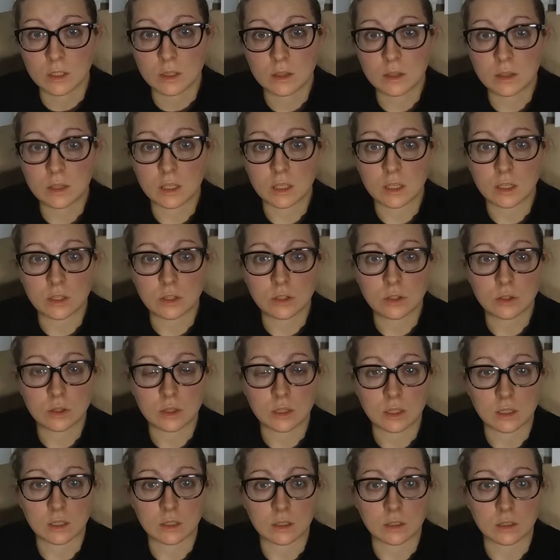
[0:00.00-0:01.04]
Then you
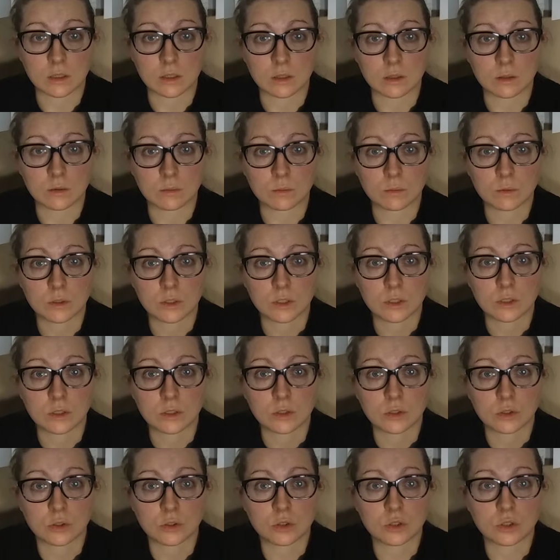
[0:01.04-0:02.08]
think of
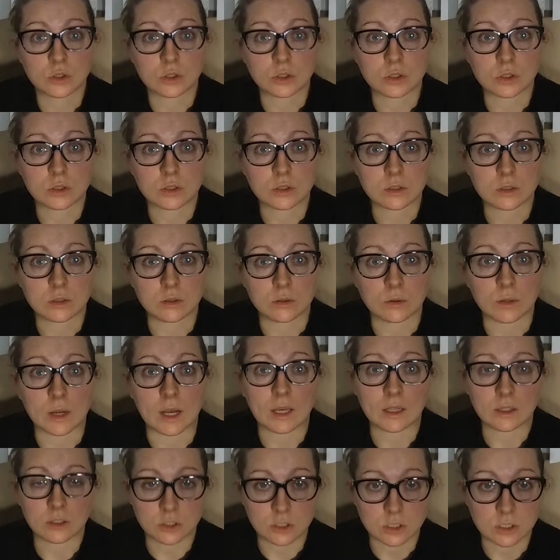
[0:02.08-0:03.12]
just
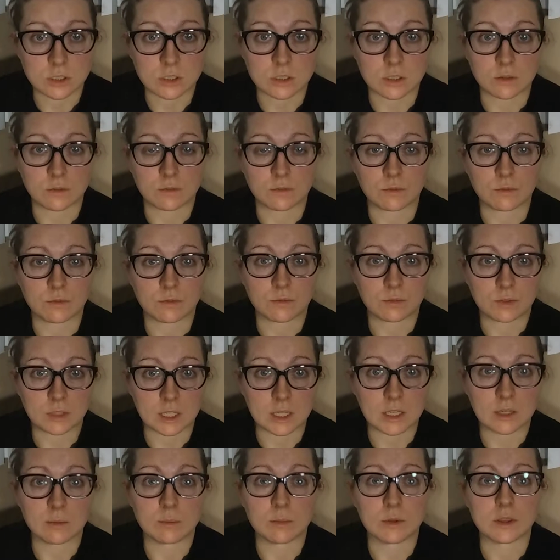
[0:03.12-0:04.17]
allergens and
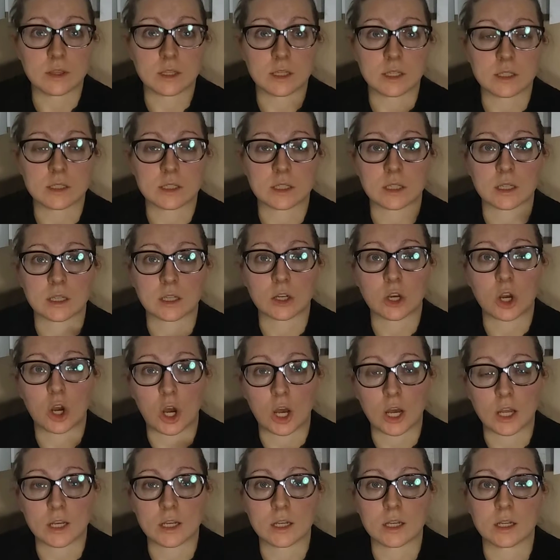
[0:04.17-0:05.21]
phlegm and things that get
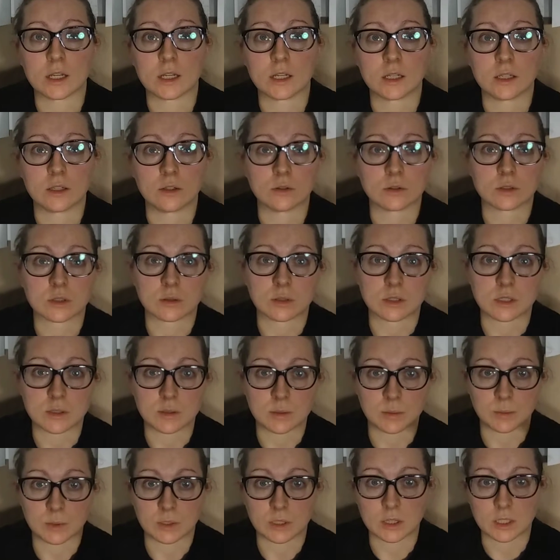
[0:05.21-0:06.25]
caught in it. Sometimes
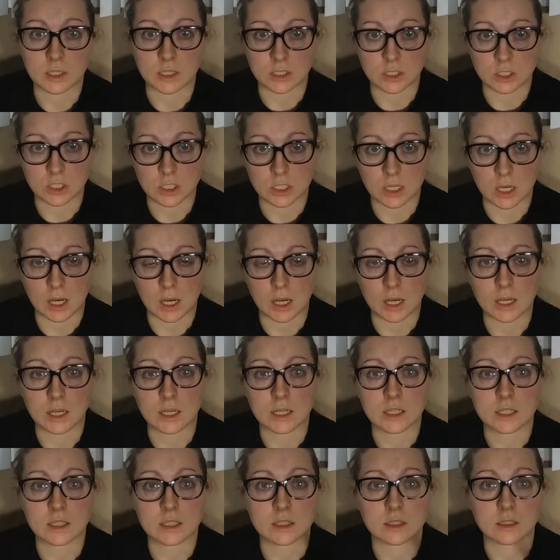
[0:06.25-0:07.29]
people with the itchy
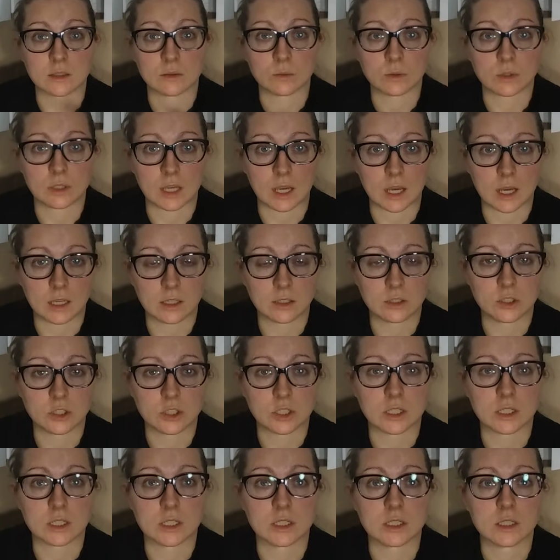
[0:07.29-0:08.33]
eyes with the
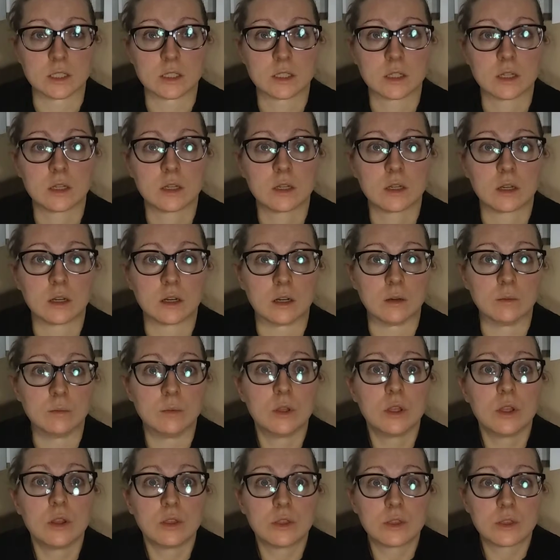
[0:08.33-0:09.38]
allergens.
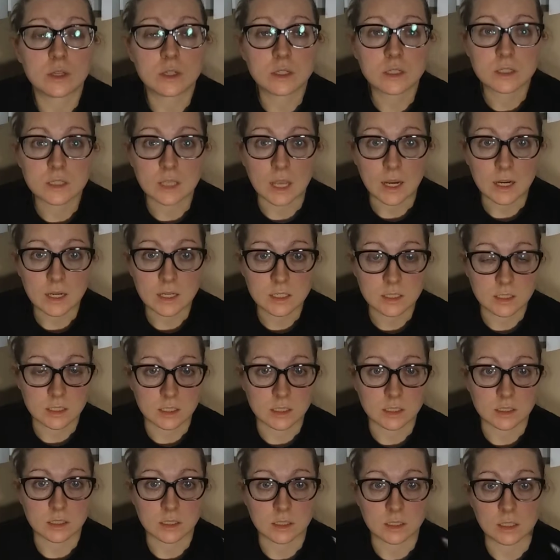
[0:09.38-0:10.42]
The
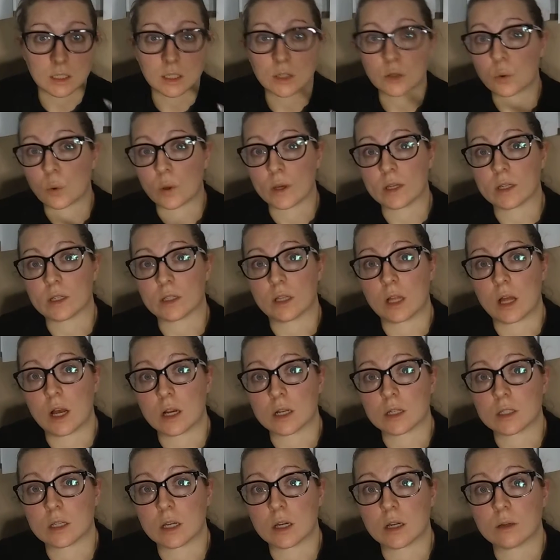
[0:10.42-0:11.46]
sinuses can get quite
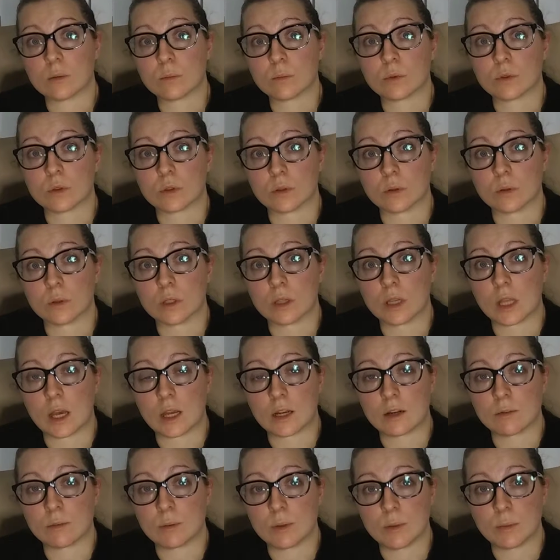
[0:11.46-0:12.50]
clogged up, so a
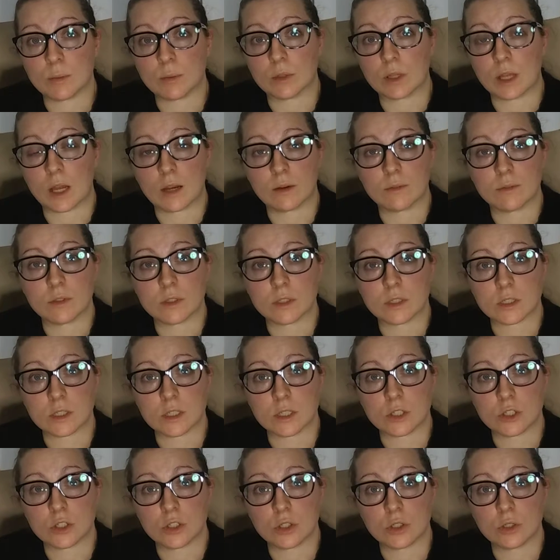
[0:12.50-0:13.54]
lot of people have this
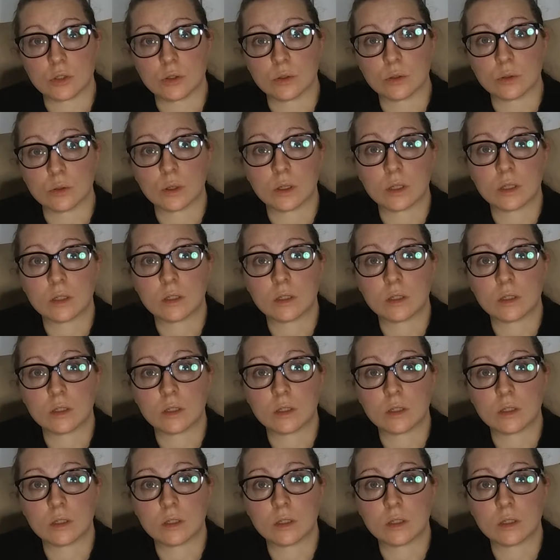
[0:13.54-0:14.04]
issue.